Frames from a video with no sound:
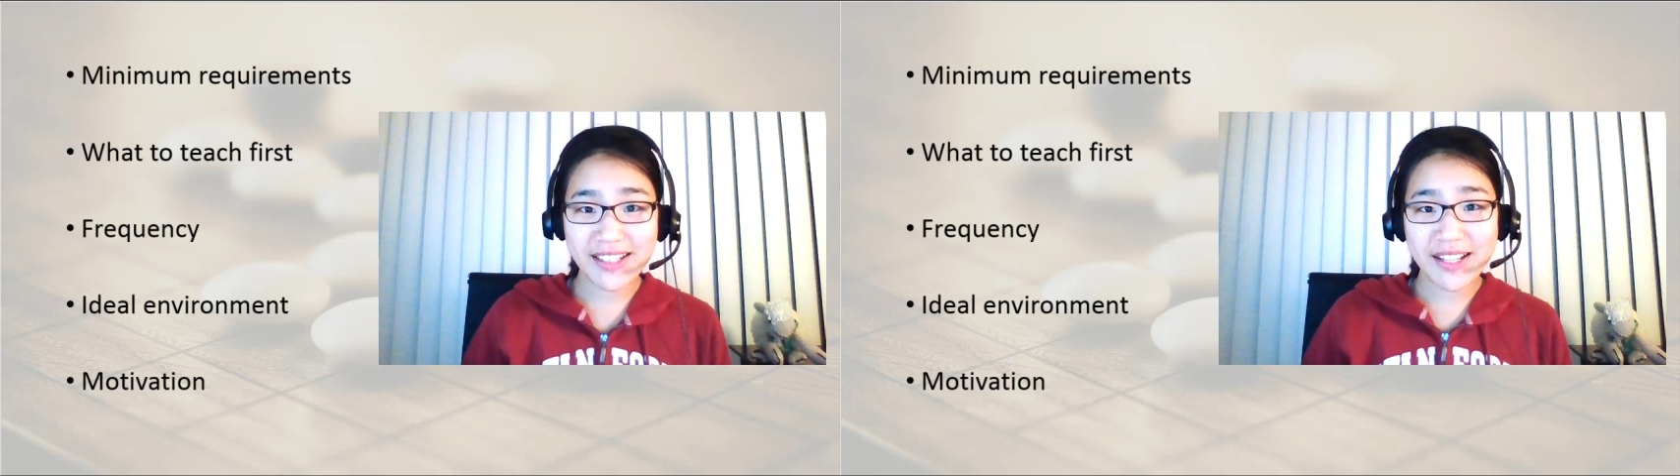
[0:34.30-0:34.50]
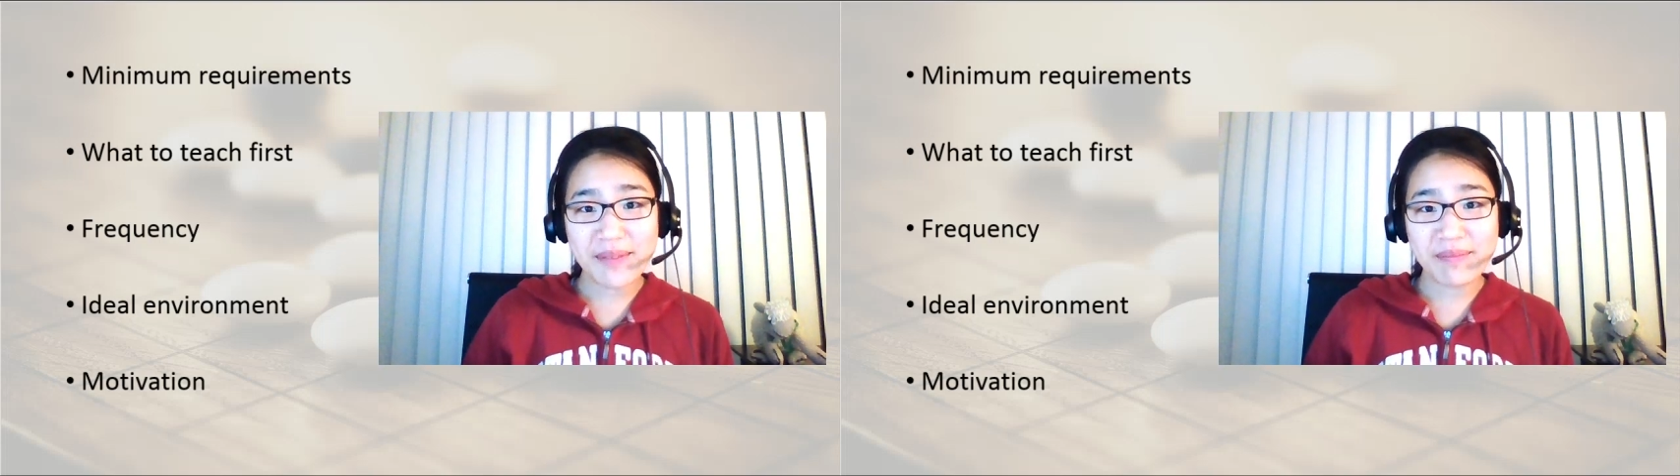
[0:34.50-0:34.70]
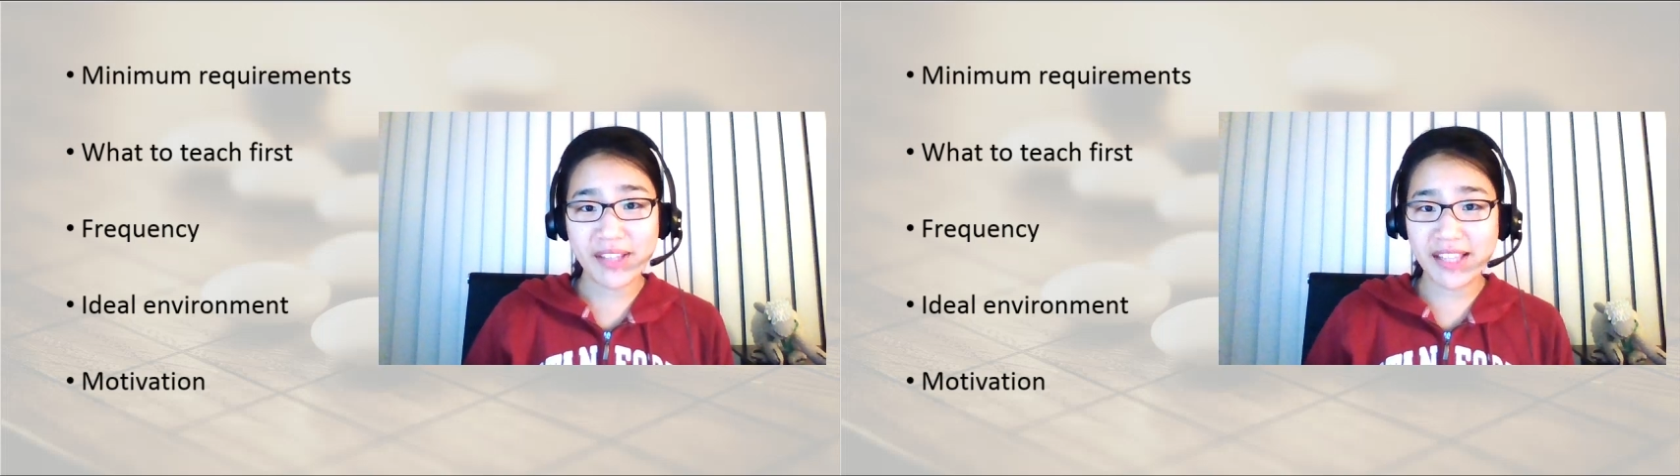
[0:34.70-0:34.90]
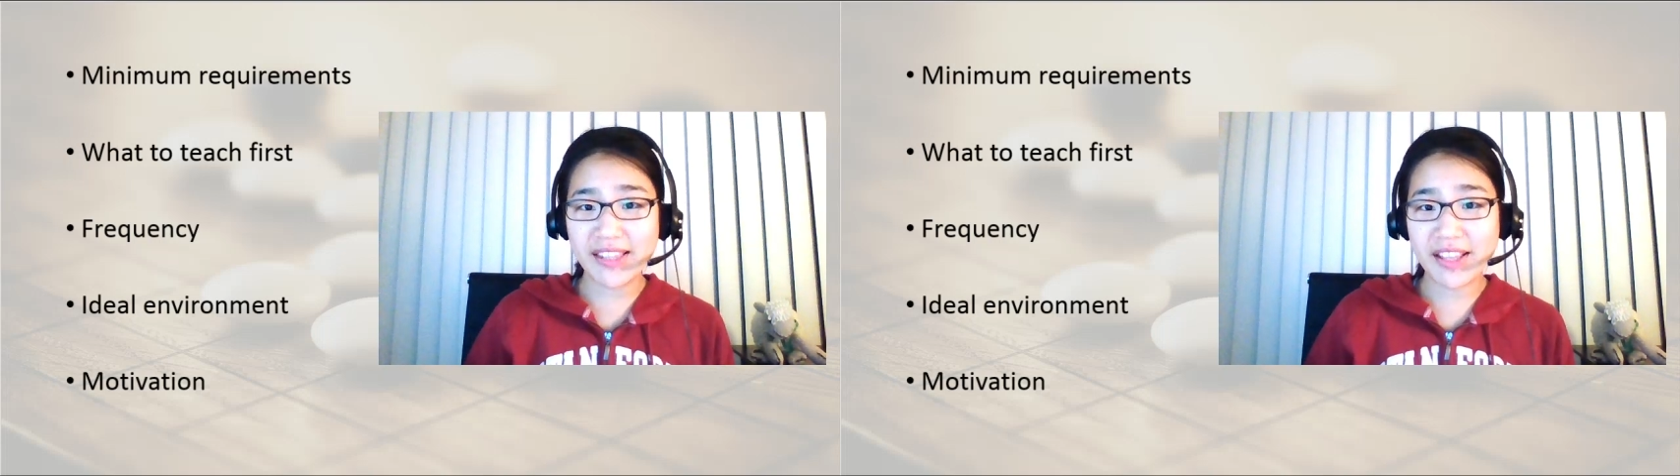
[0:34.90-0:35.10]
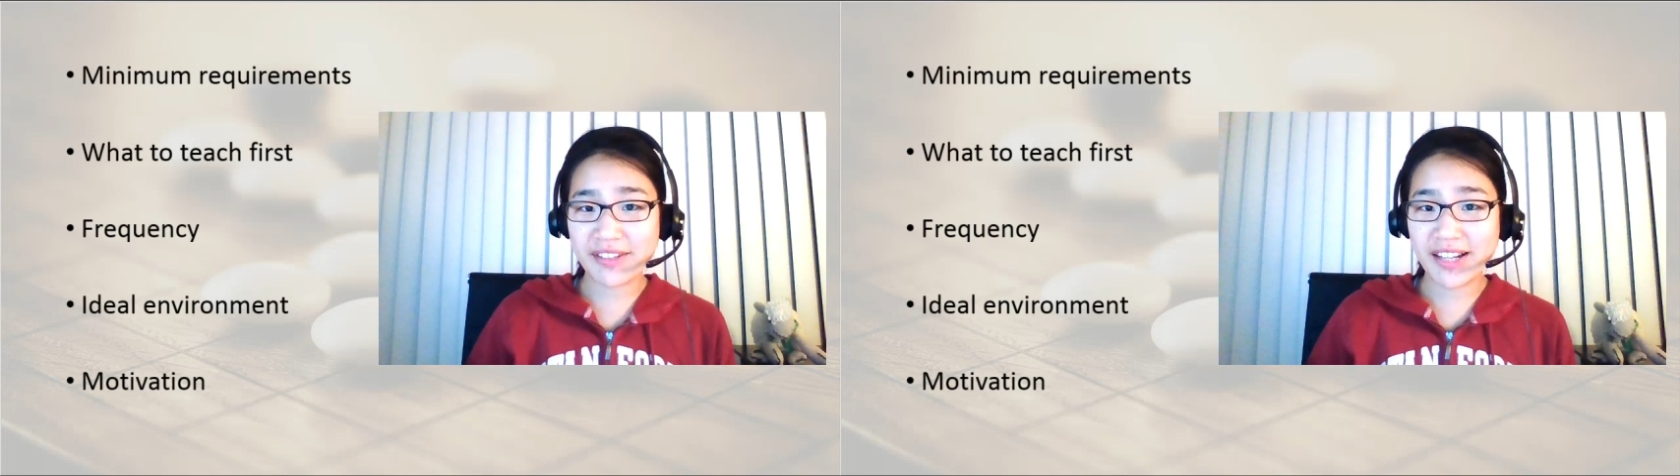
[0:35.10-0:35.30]
but I
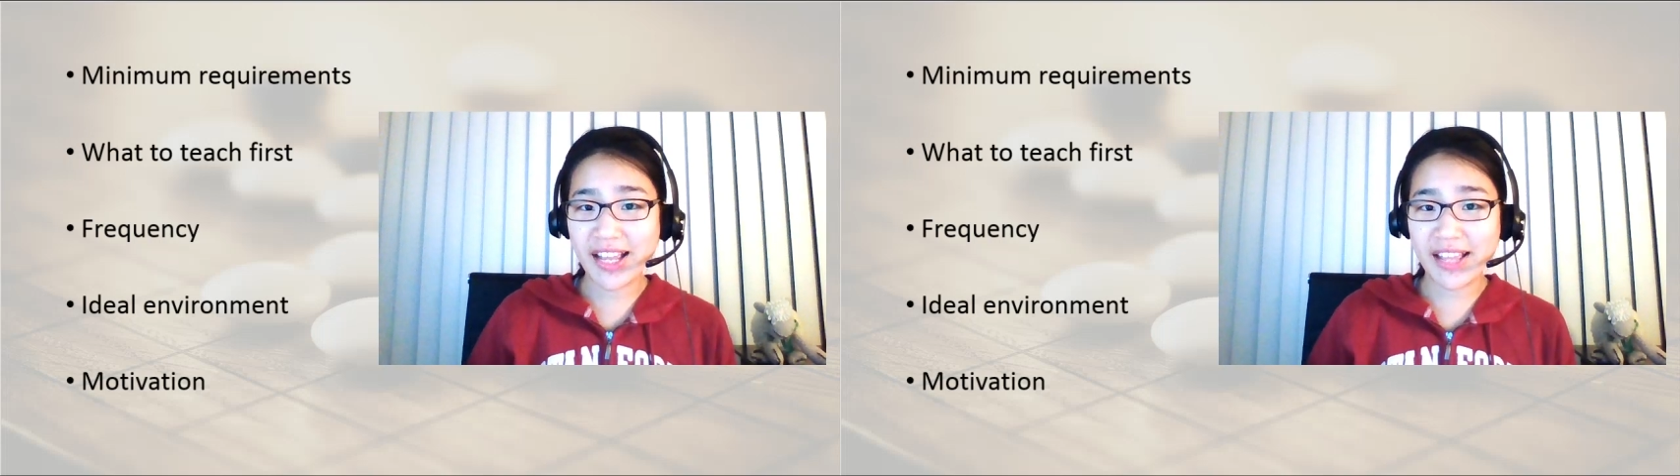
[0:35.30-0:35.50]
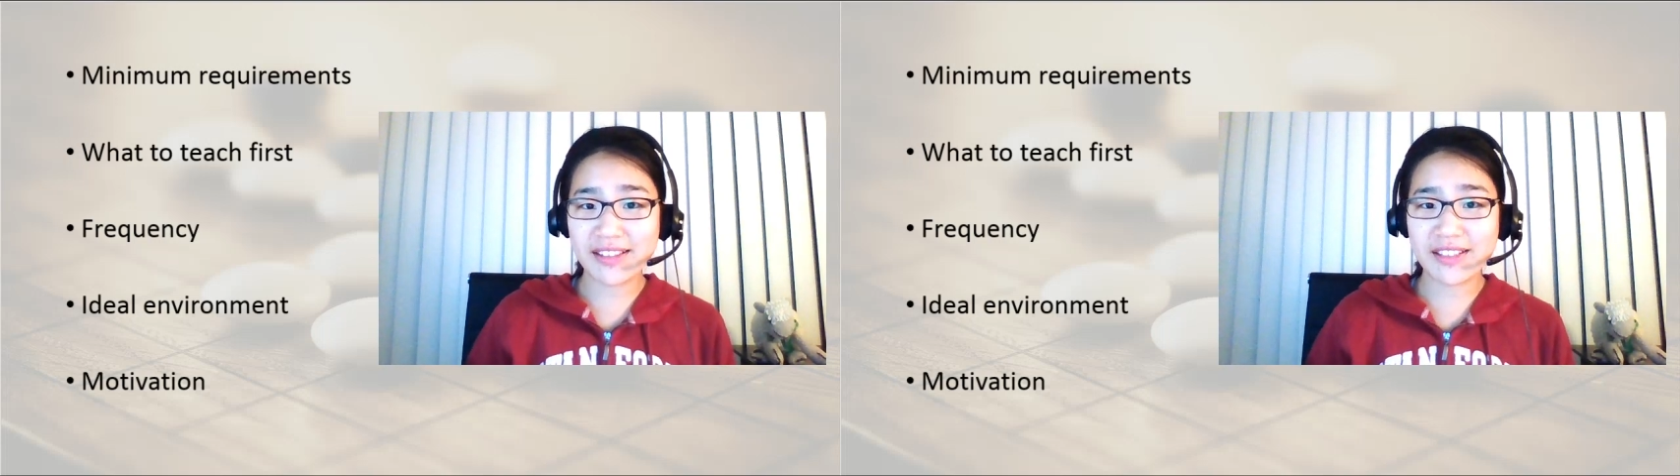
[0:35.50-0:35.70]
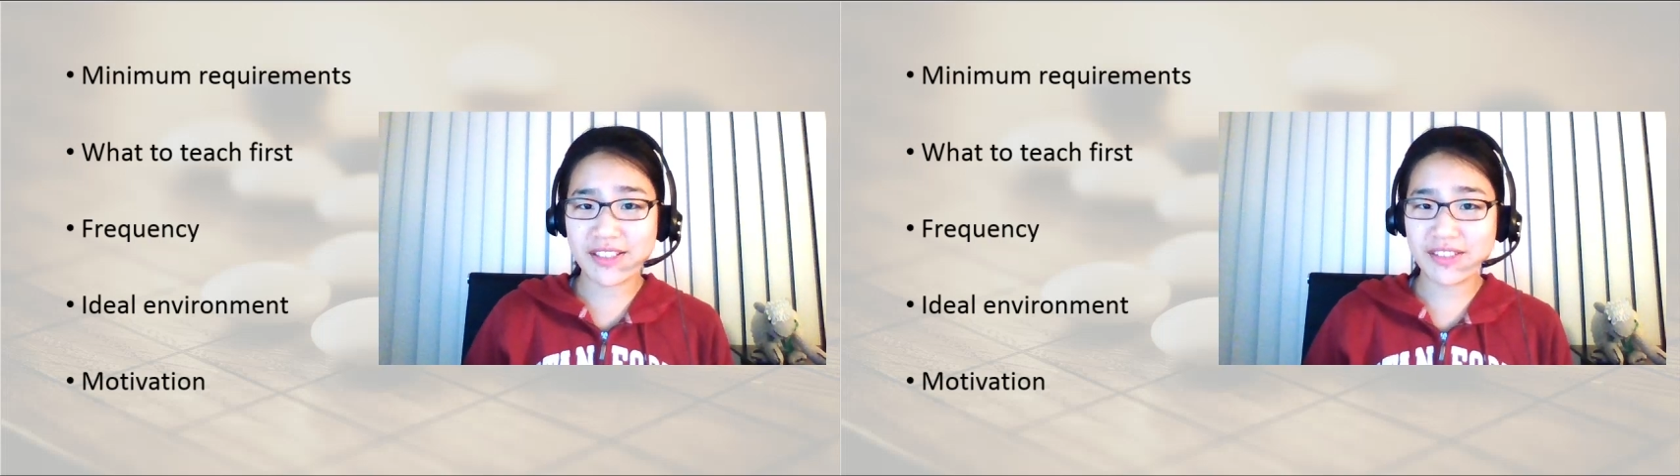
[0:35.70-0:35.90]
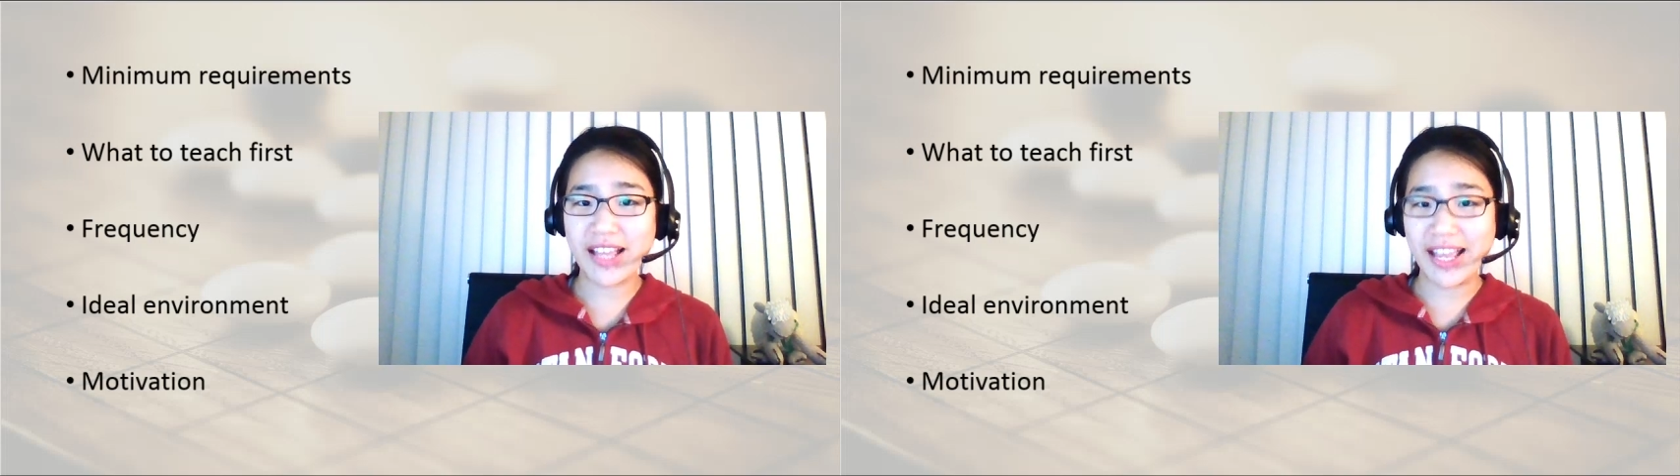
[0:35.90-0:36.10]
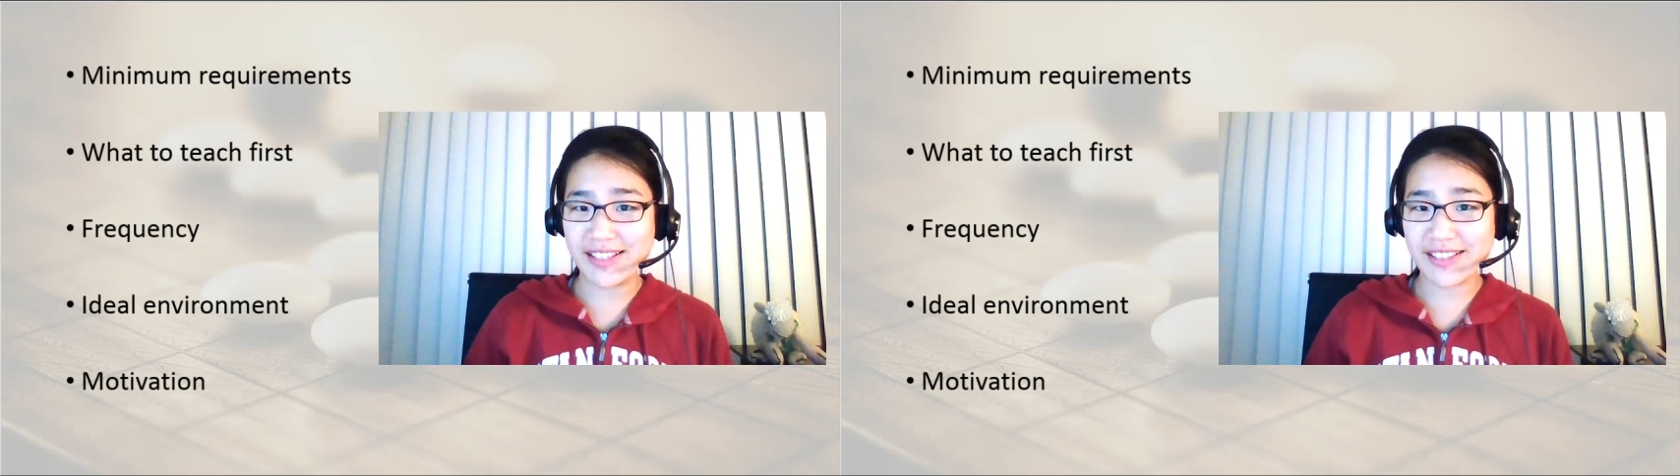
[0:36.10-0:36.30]
never had good
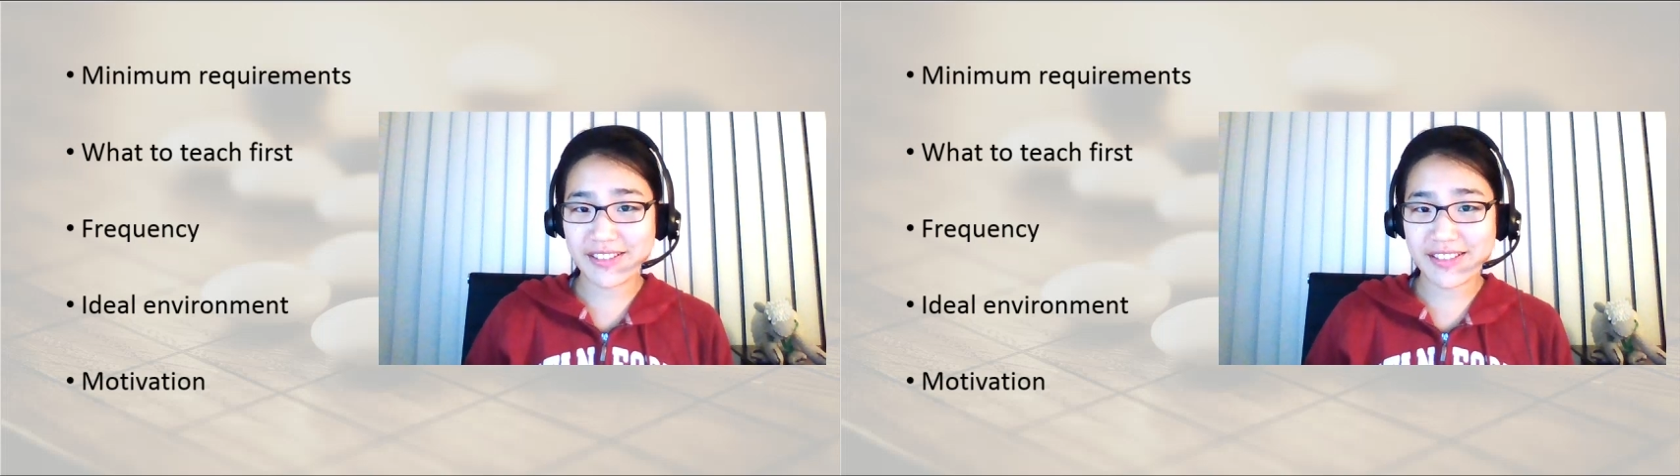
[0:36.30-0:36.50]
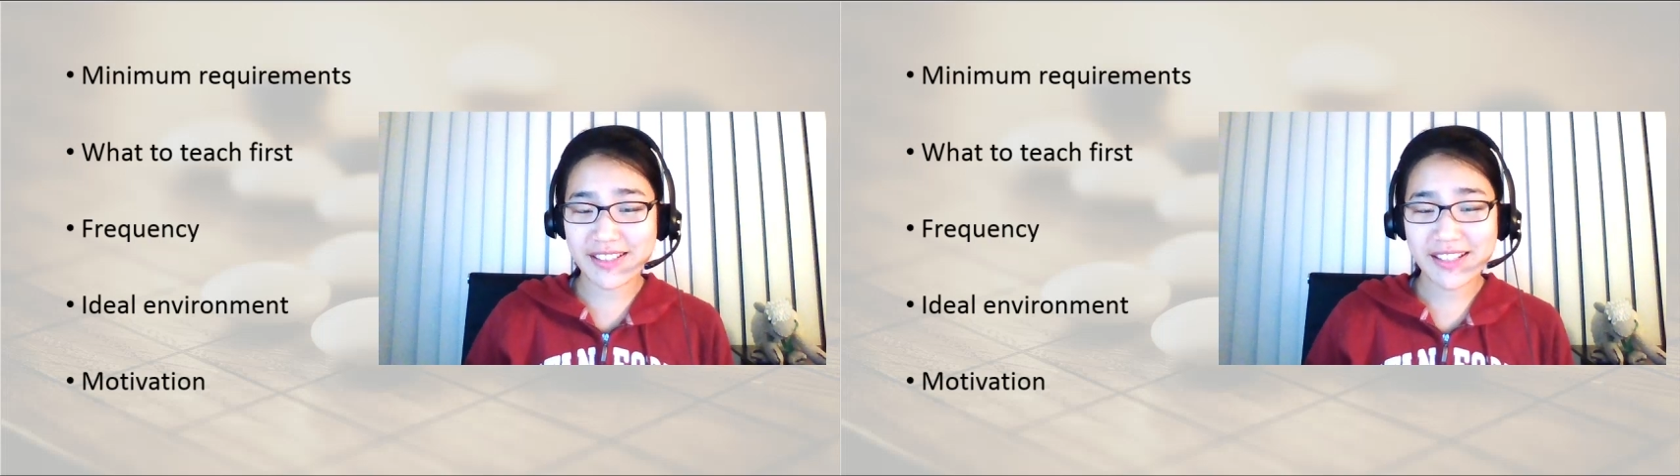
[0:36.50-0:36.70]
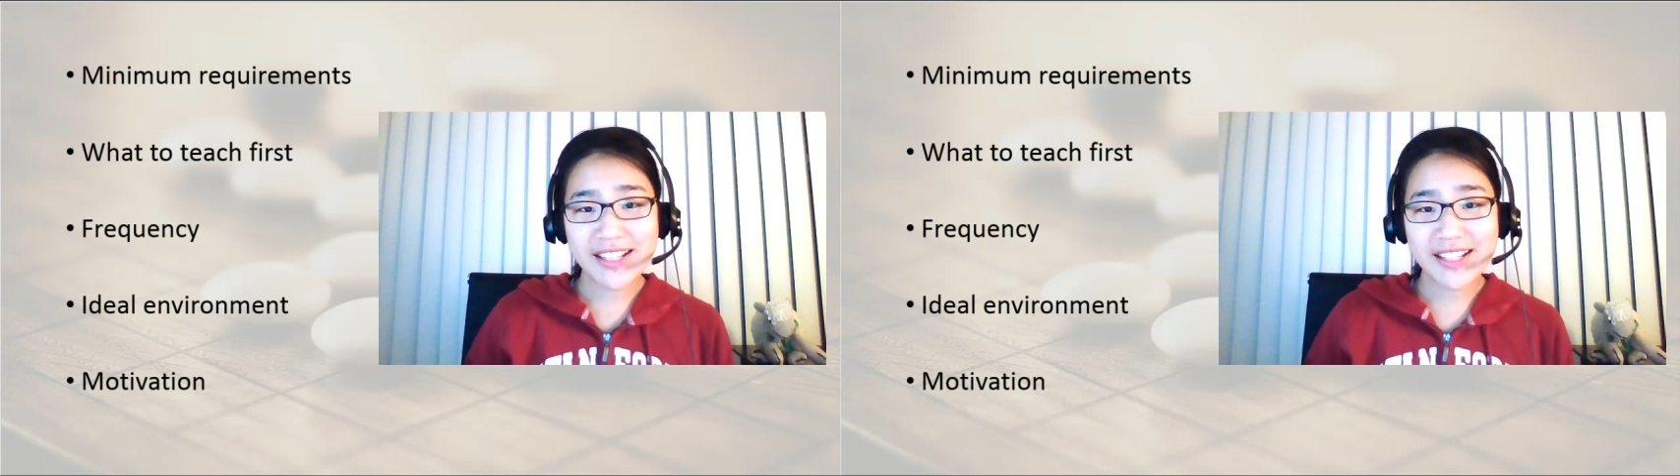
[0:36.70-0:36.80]
answers.